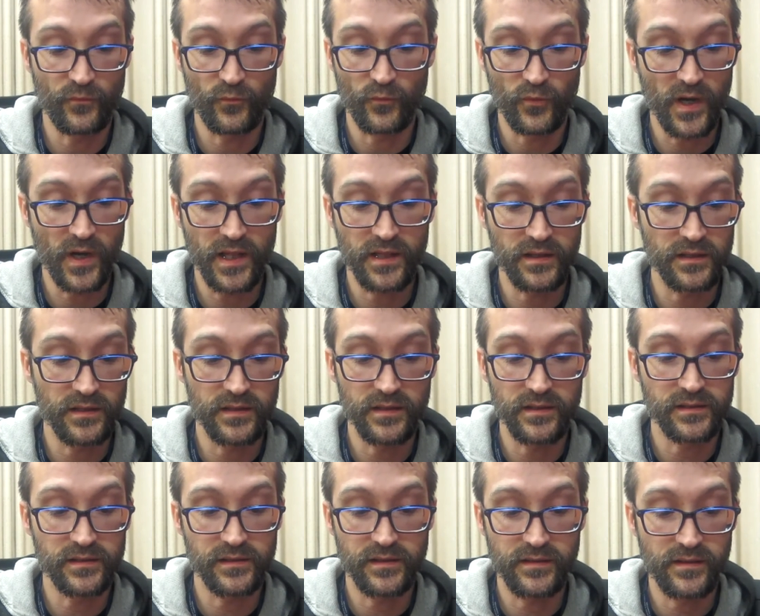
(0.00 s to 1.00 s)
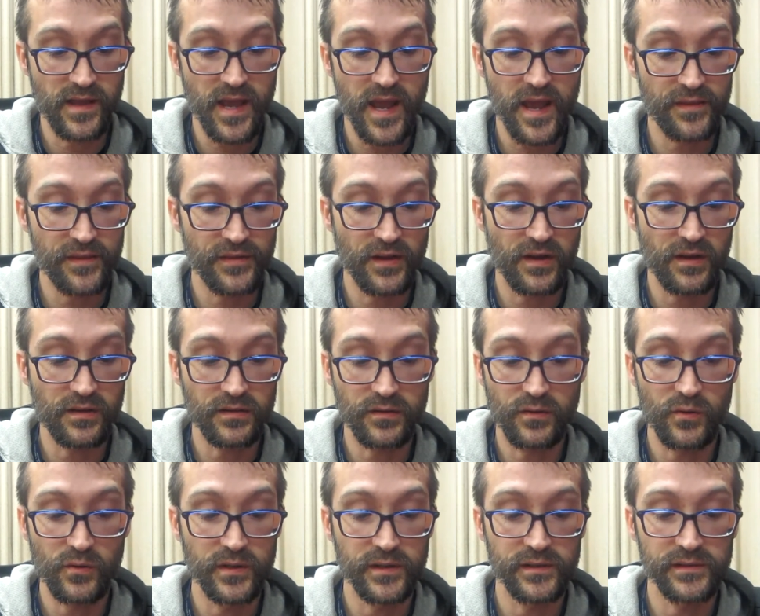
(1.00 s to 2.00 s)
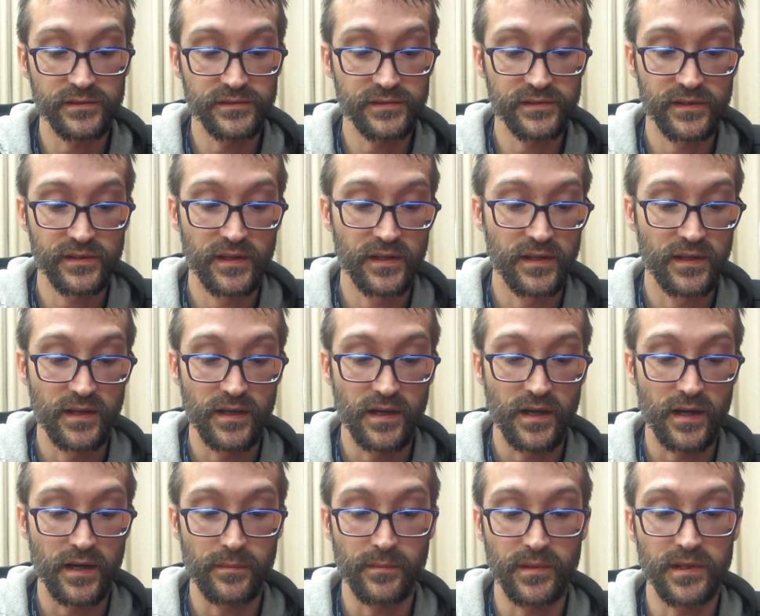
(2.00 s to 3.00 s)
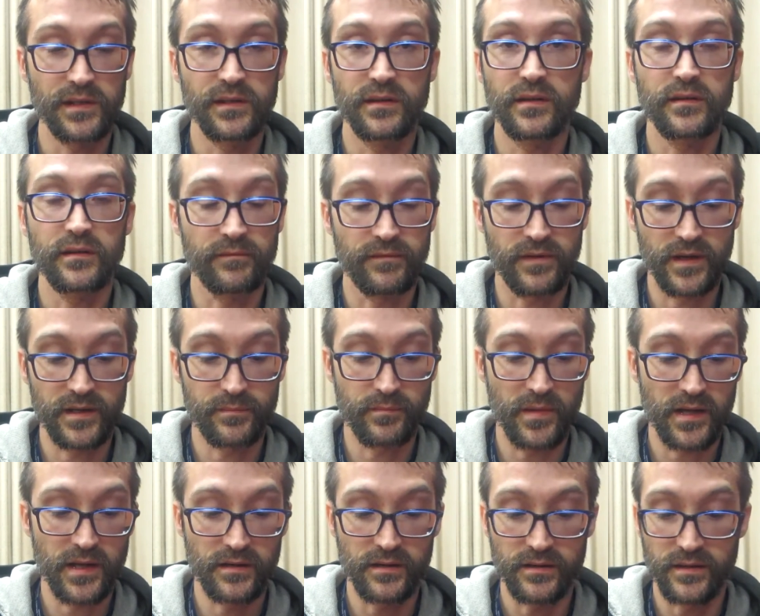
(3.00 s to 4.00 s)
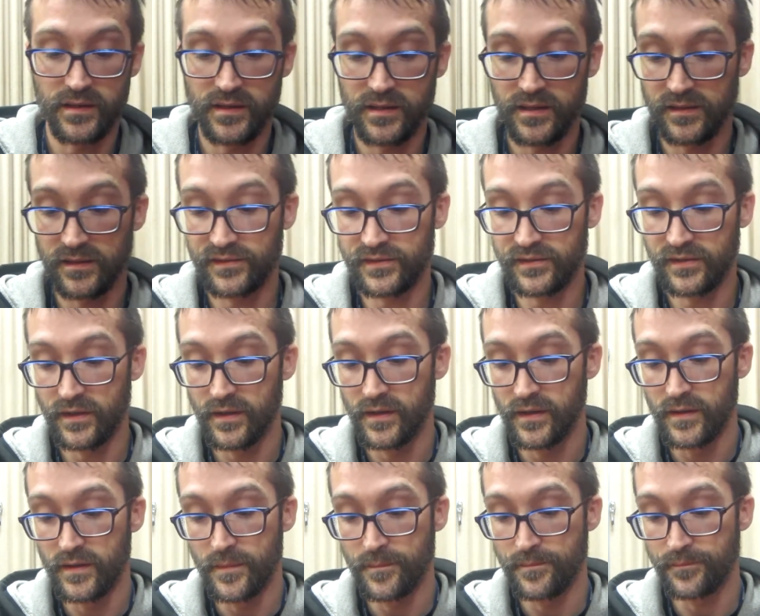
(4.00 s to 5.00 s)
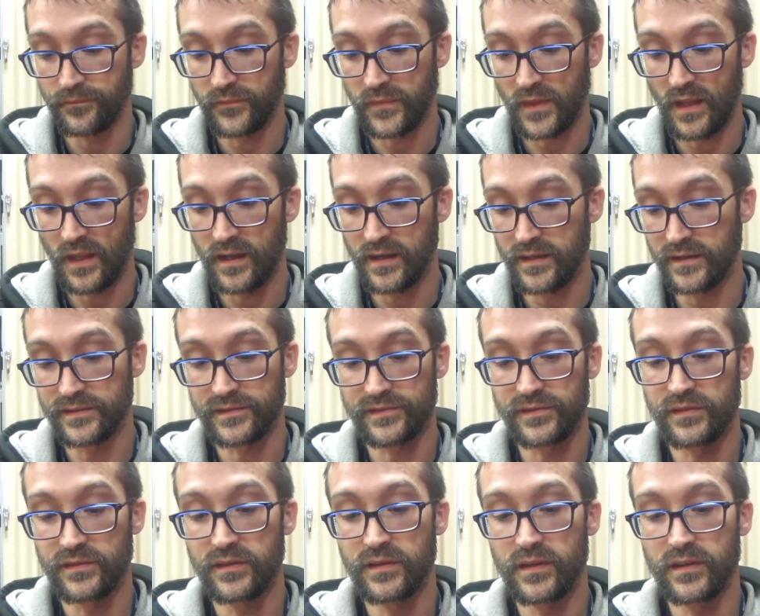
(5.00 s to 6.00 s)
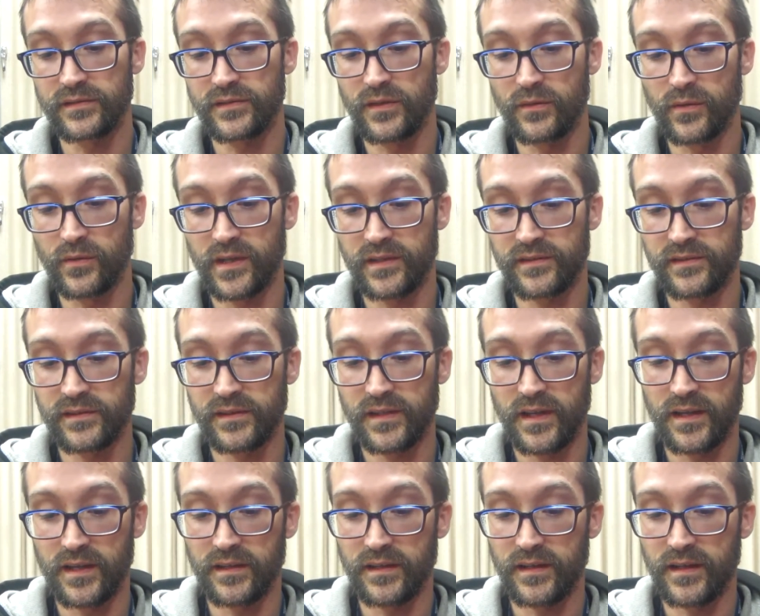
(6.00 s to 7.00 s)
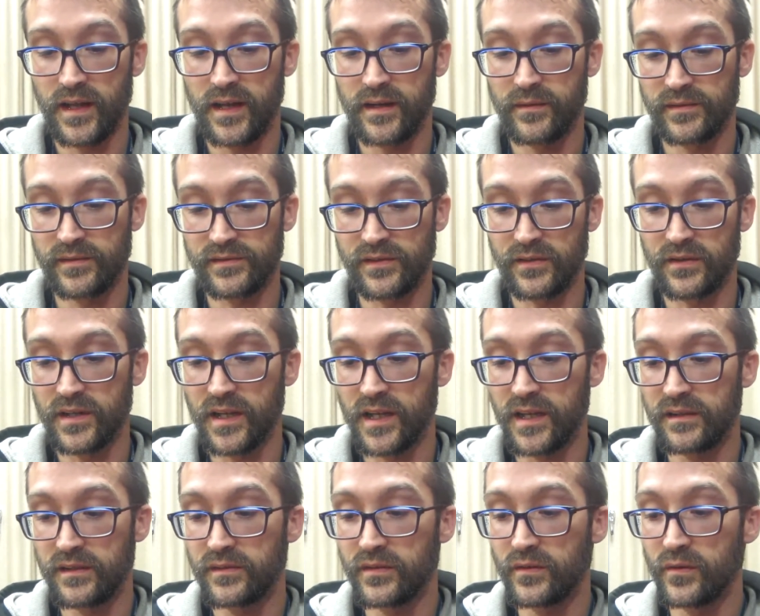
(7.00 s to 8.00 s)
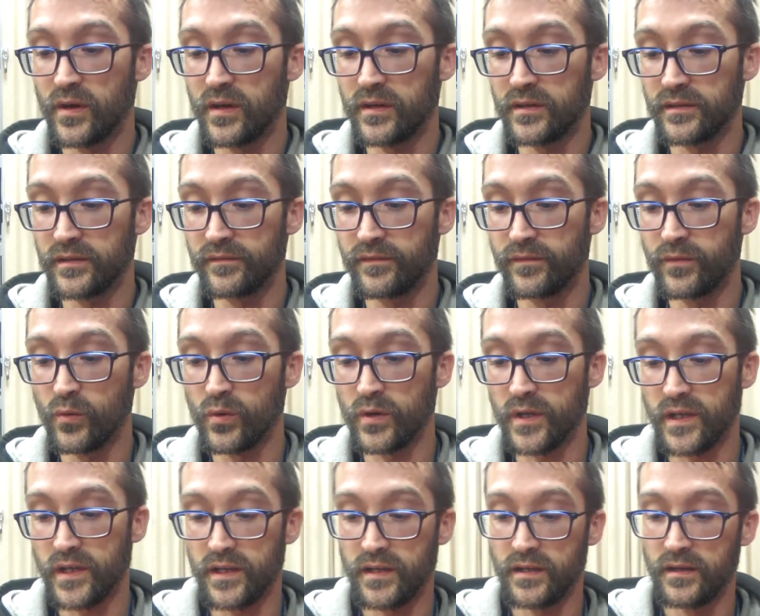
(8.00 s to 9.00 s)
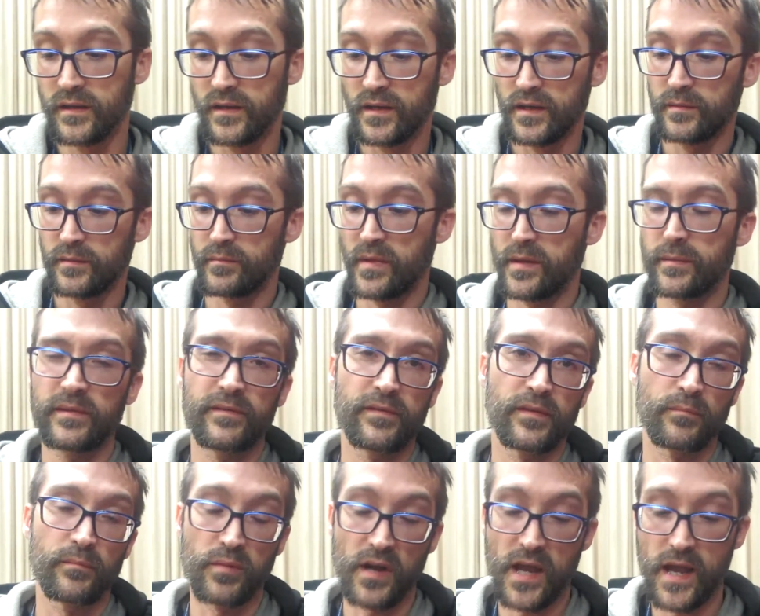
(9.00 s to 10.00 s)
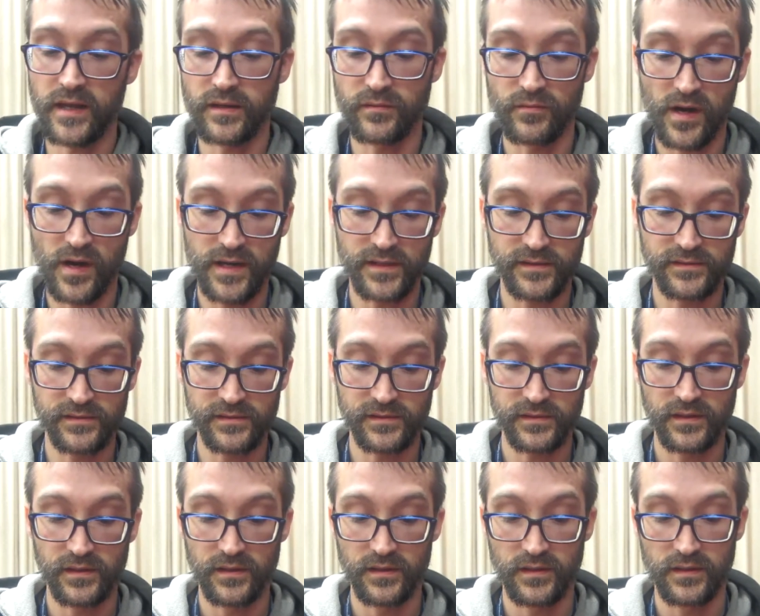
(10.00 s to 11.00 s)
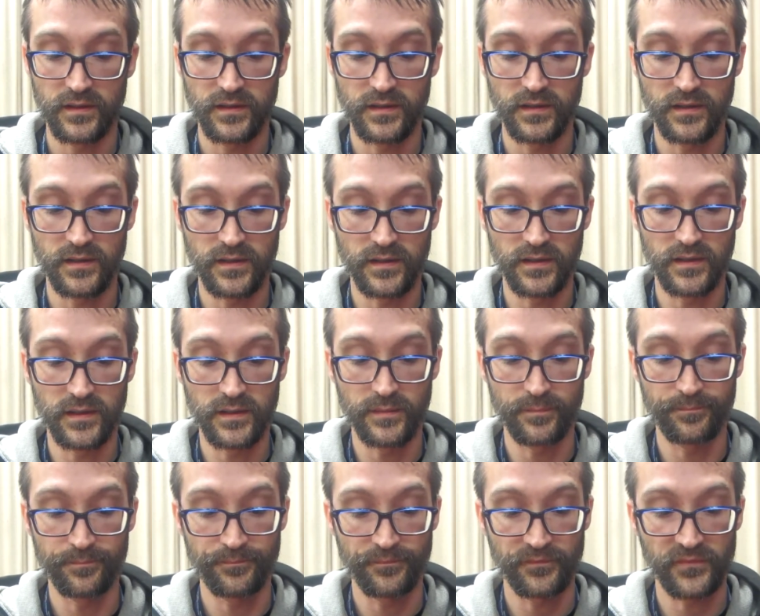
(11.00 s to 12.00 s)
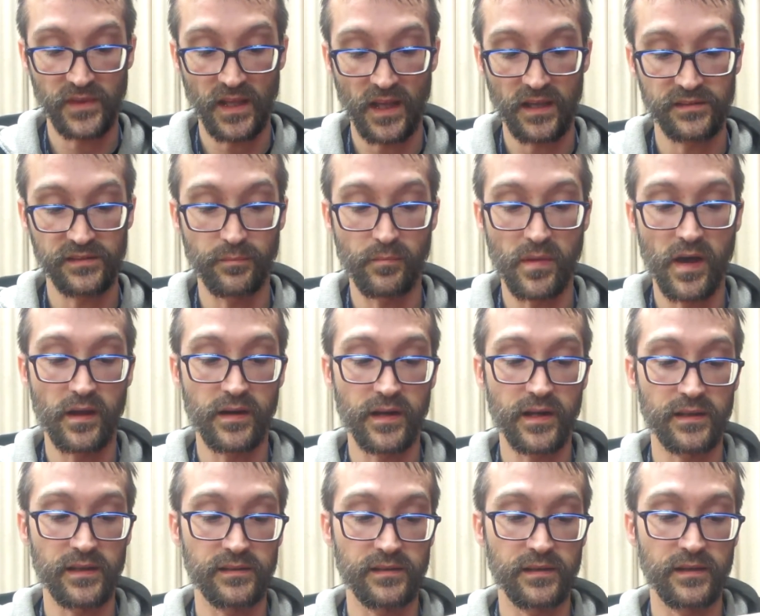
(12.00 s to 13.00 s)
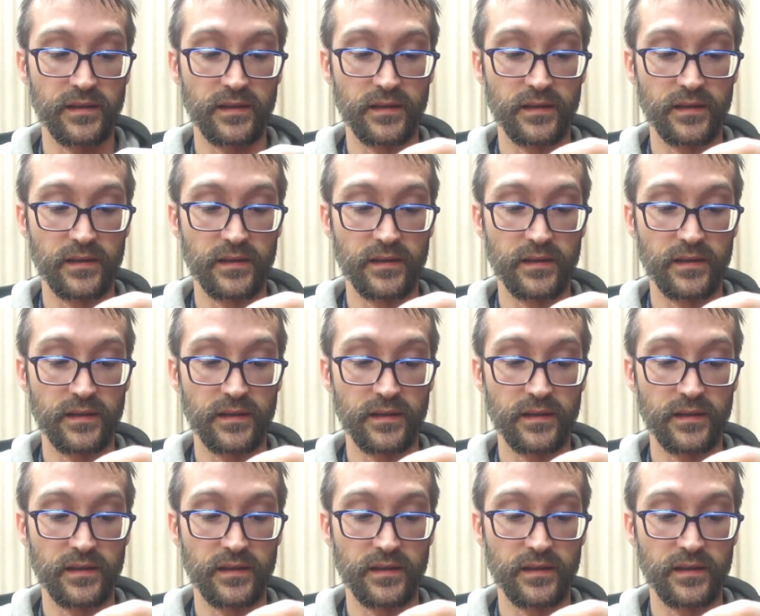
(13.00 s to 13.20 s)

regular Canthal coils, I mean, you can find better than this. There's no reason that anyone's going to need 240, maybe for bragging rights. That's about it.